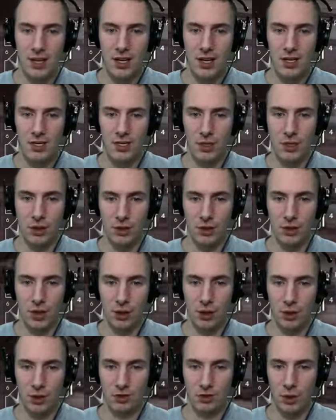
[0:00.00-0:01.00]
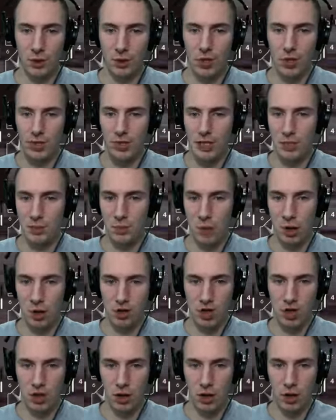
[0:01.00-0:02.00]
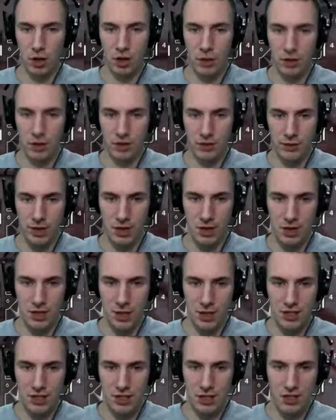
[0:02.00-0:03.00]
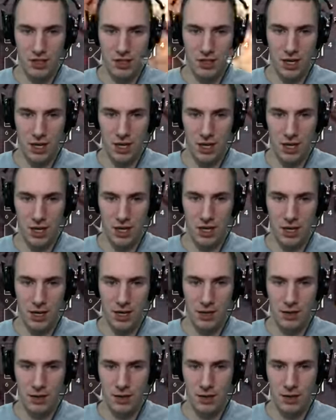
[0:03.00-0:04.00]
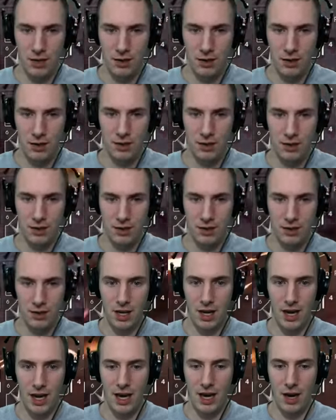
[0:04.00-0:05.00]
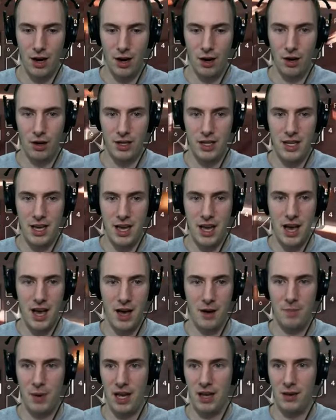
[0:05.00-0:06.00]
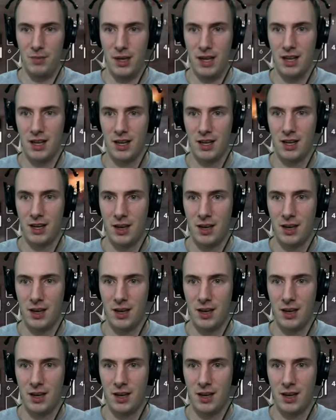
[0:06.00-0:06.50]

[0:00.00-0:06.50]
So, oh boy, this push here. Oh, very nicely done. No, yeah, baby.